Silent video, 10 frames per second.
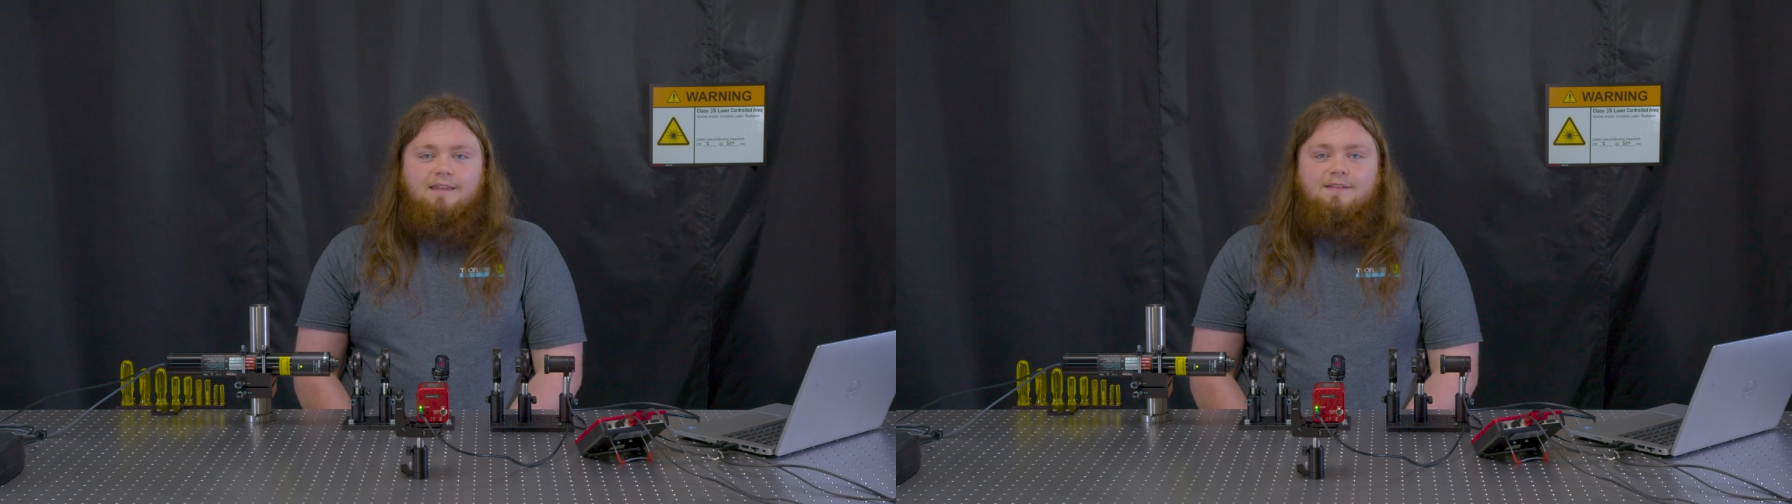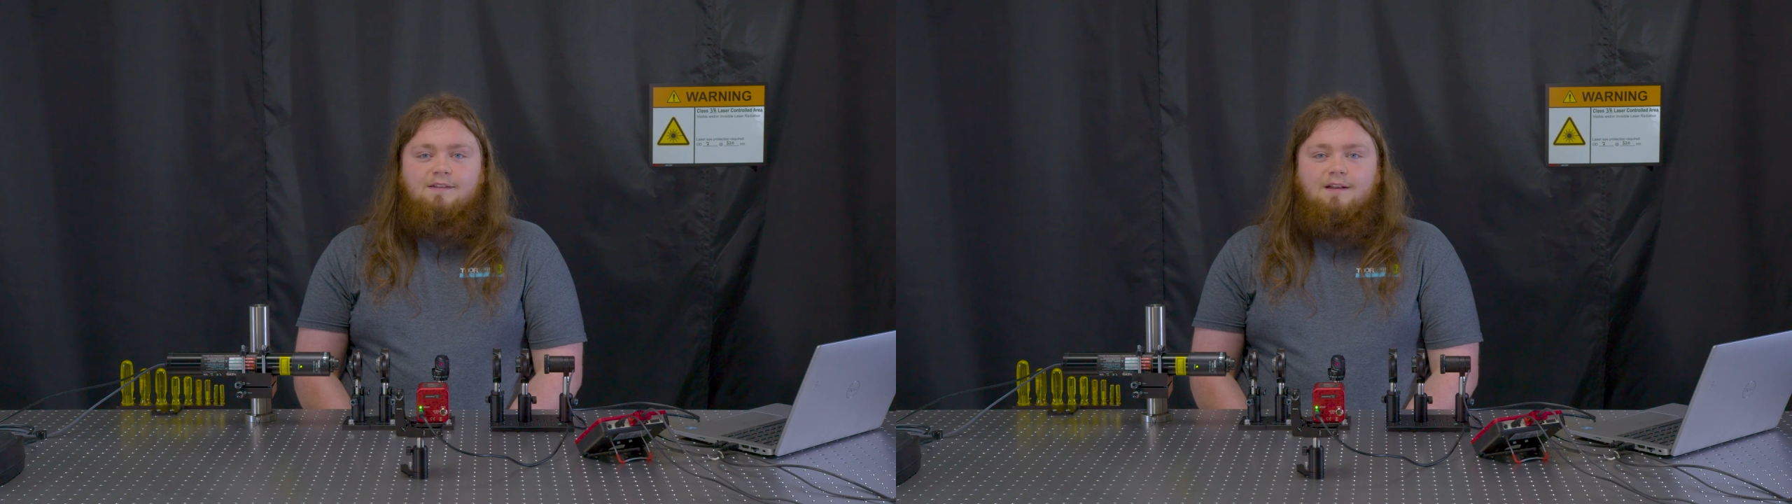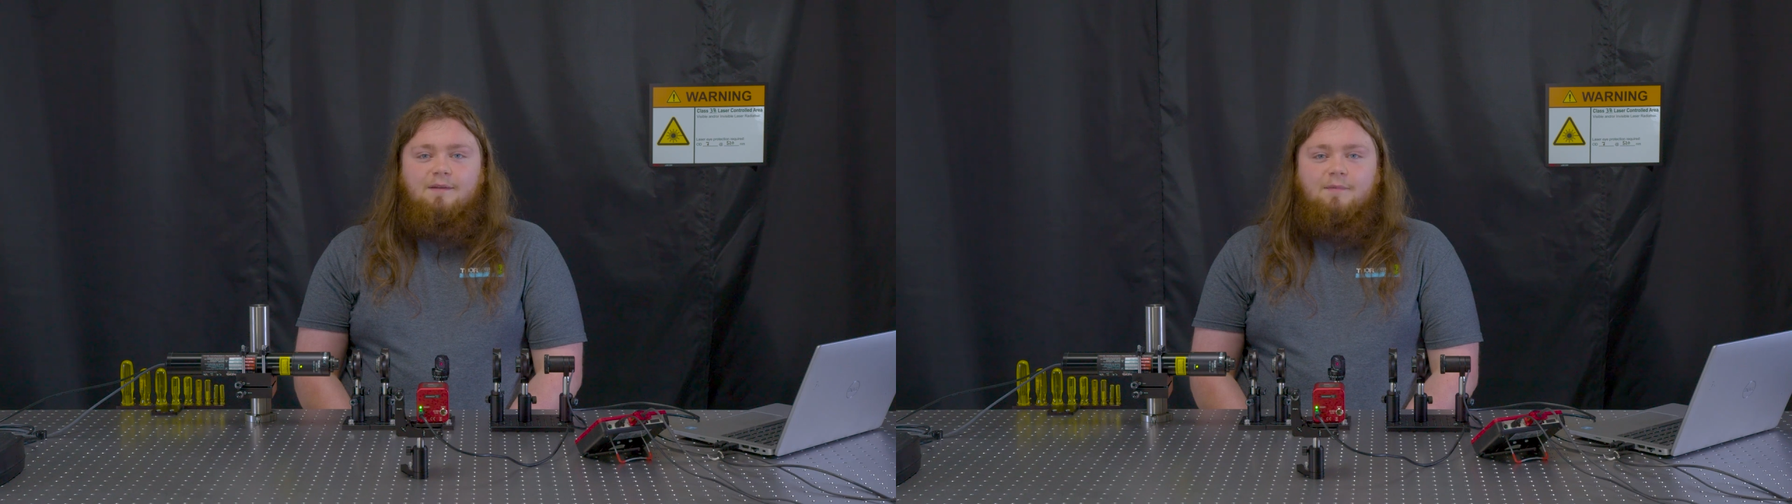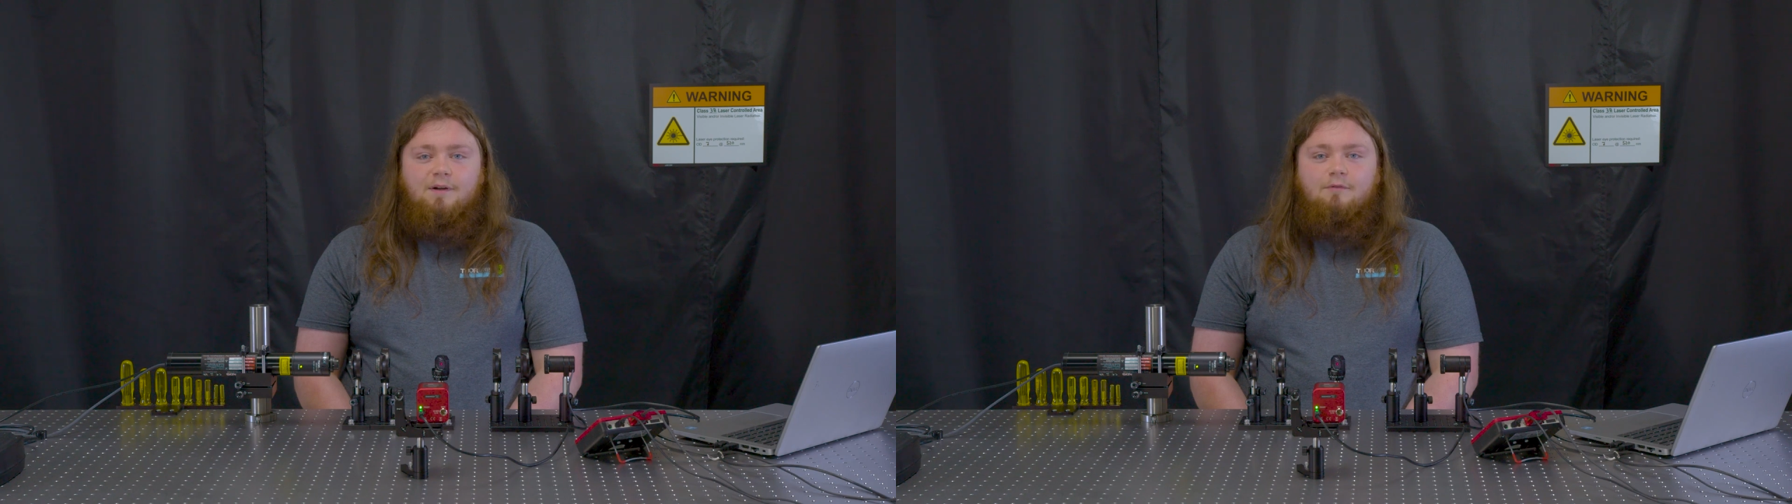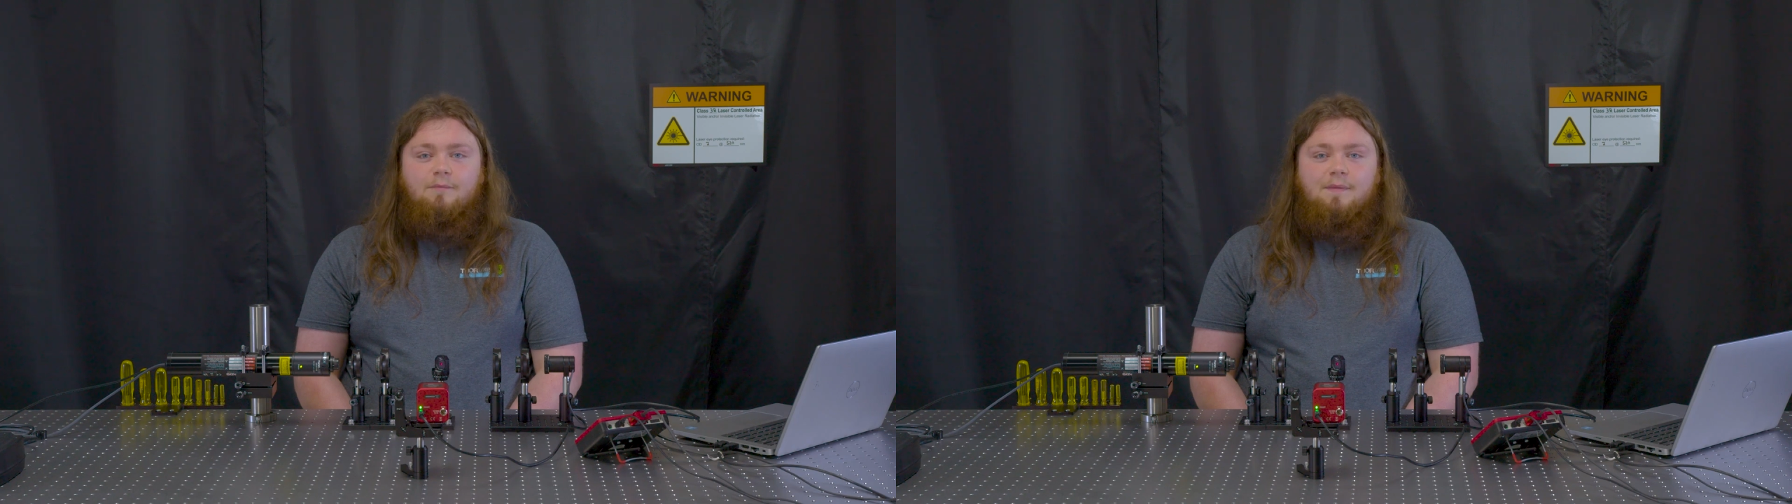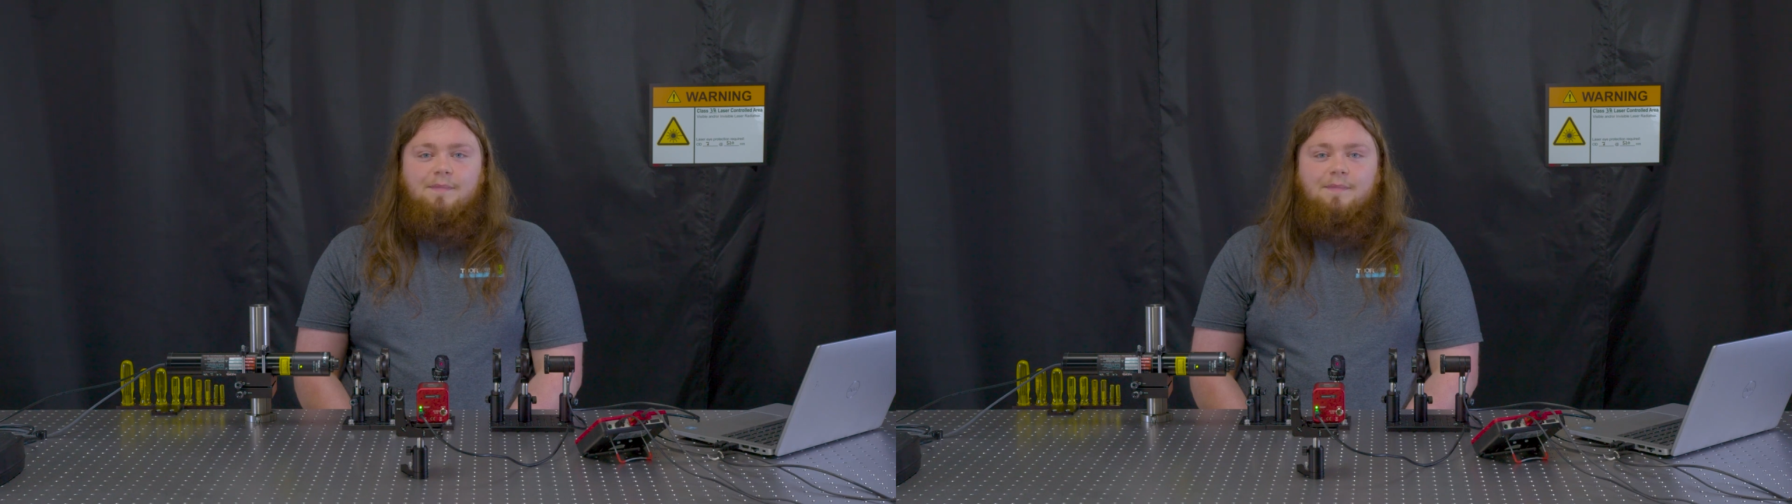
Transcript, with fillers: incident on a mirror will be